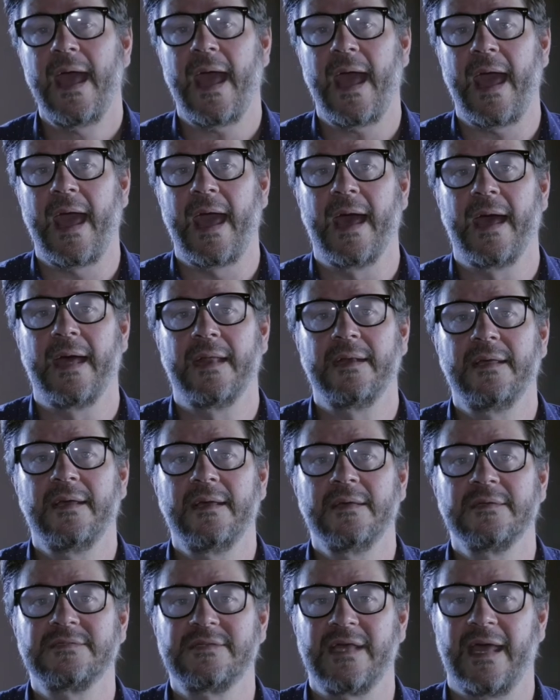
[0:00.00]
and
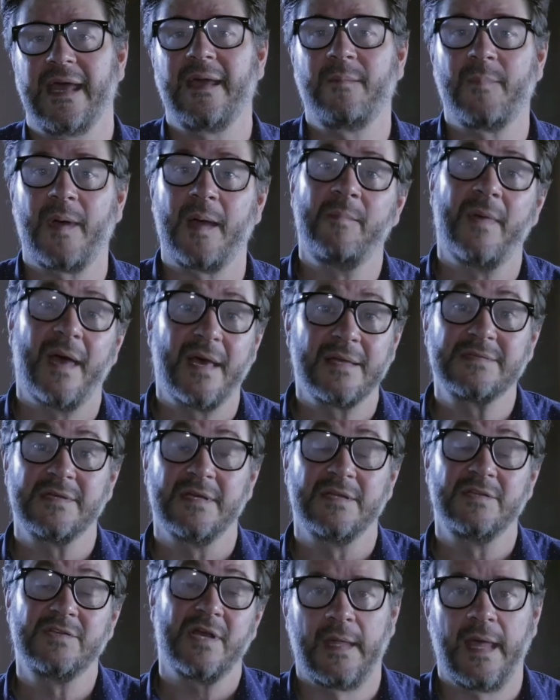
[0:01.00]
saying my
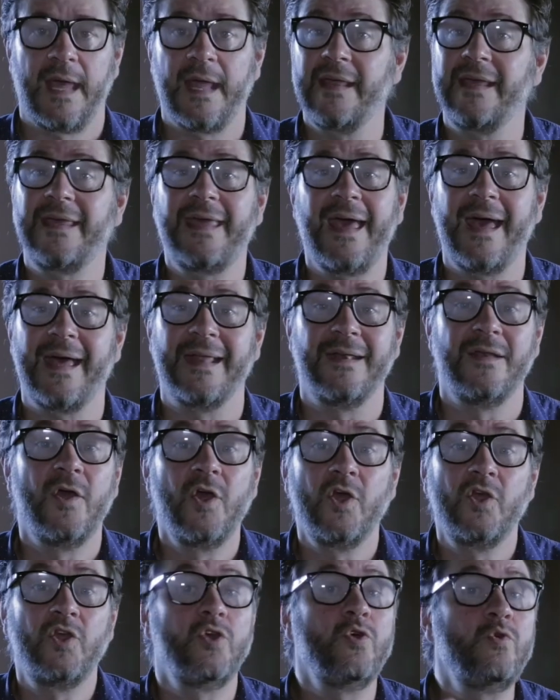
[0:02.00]
message. And again,
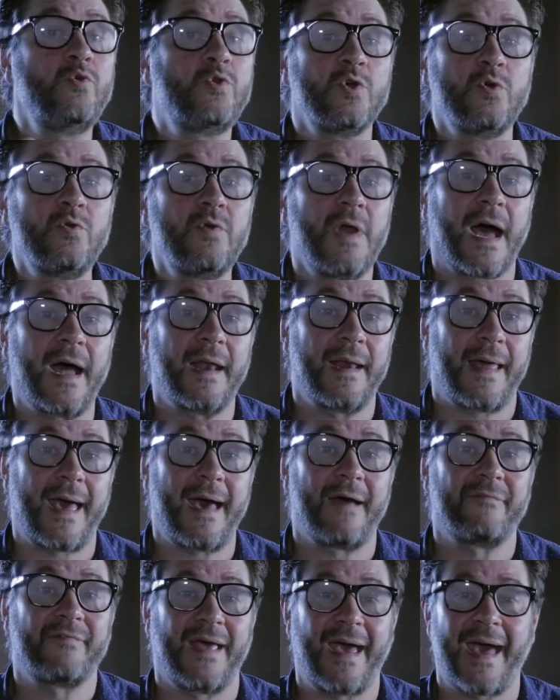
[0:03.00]
you do not
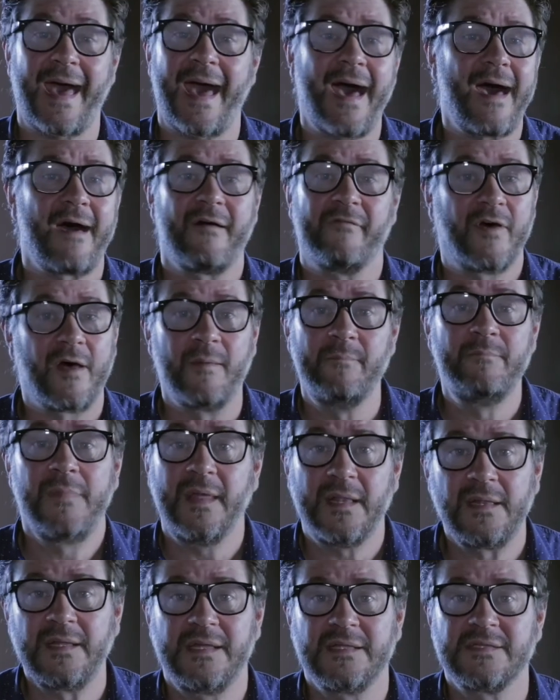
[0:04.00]
have to have a
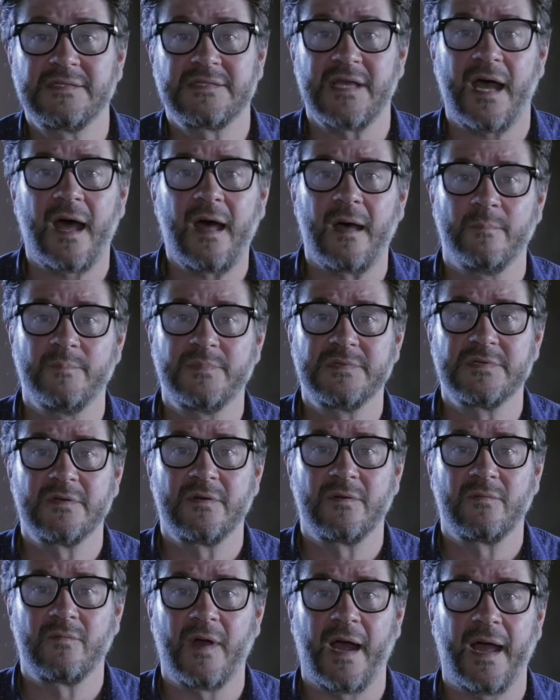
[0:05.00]
million subs,
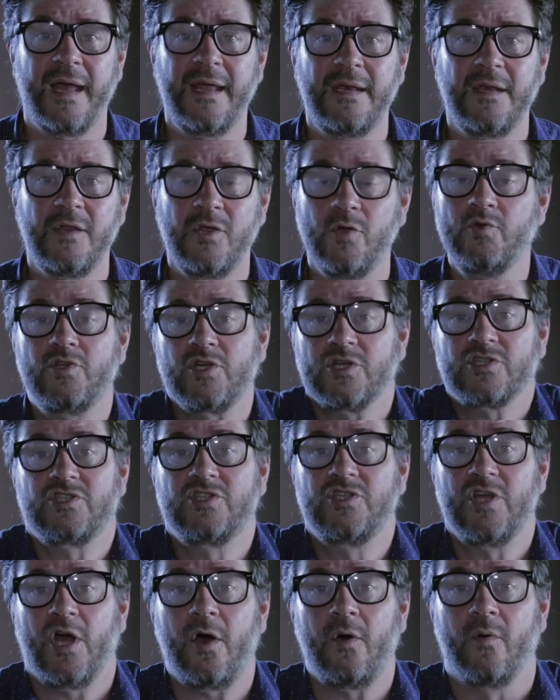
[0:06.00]
right? You
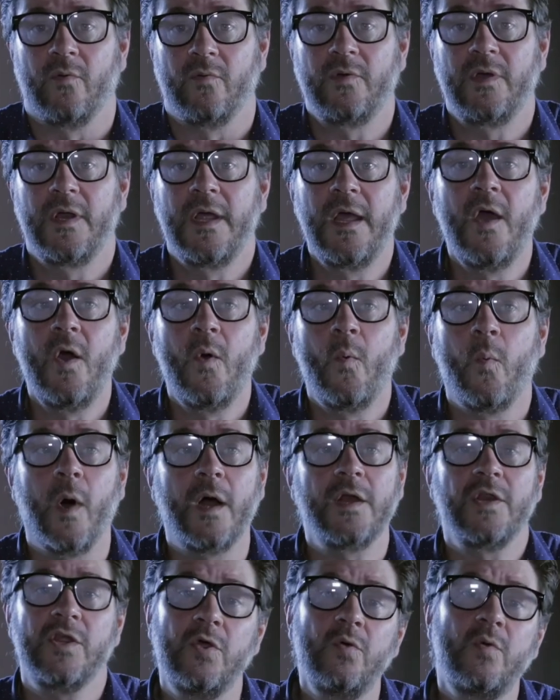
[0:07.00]
just don't.
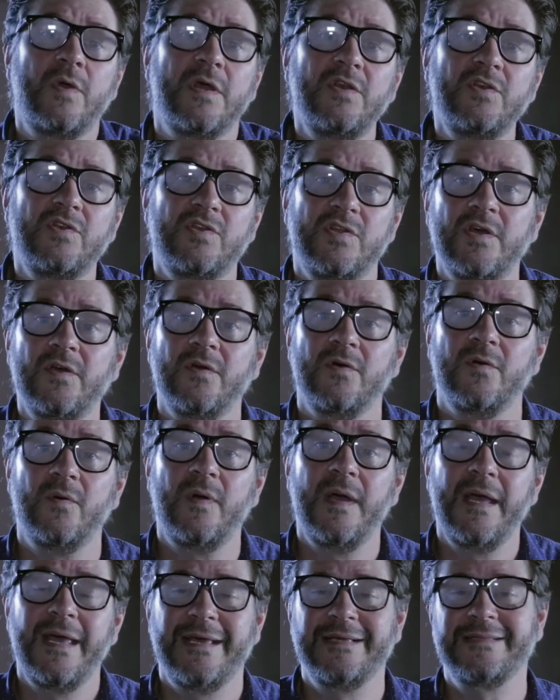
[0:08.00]
What you can do
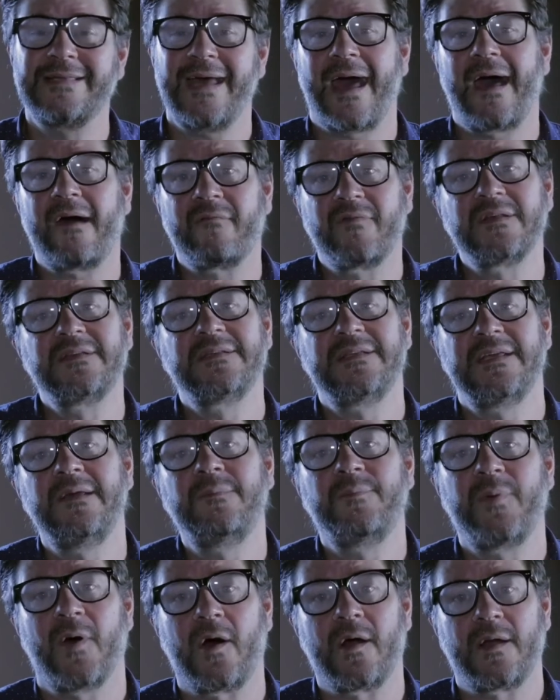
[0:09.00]
is have a
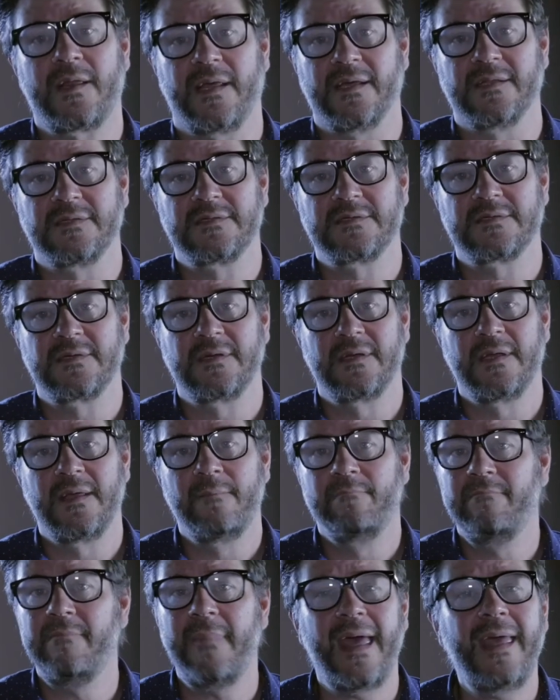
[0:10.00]
deep audience.
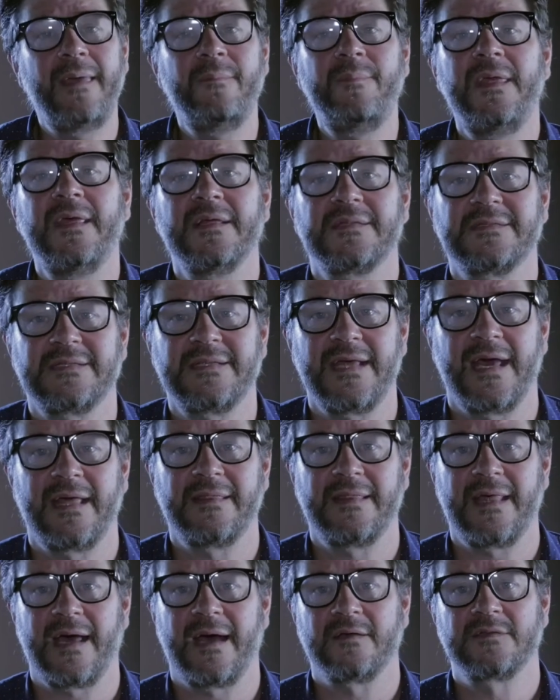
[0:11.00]
Maybe it's
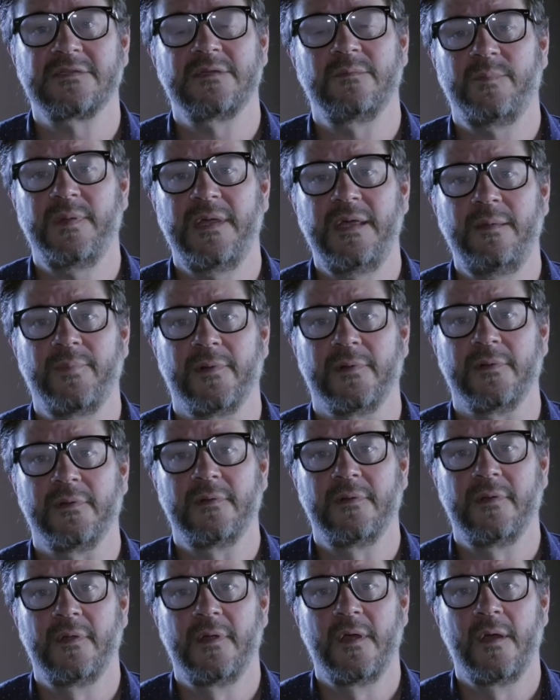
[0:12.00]
10,000 people,
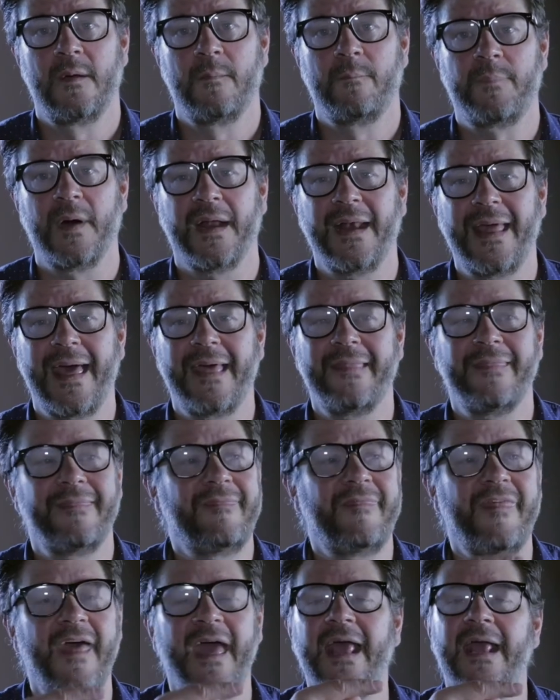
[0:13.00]
but
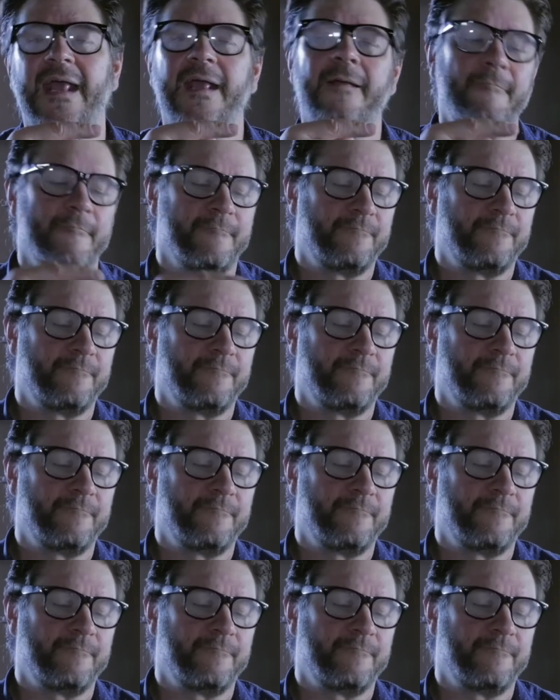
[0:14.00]
they